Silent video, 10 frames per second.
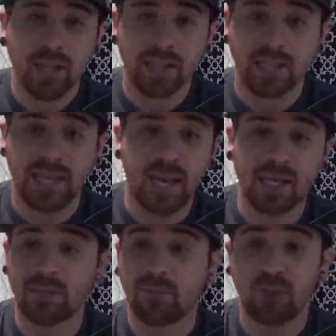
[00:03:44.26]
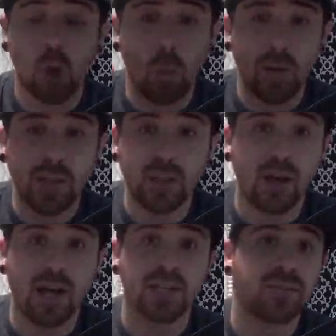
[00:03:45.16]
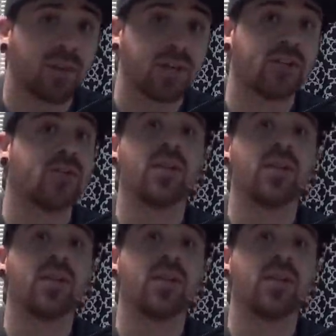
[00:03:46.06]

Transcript: that they can't, nobody thought to fucking do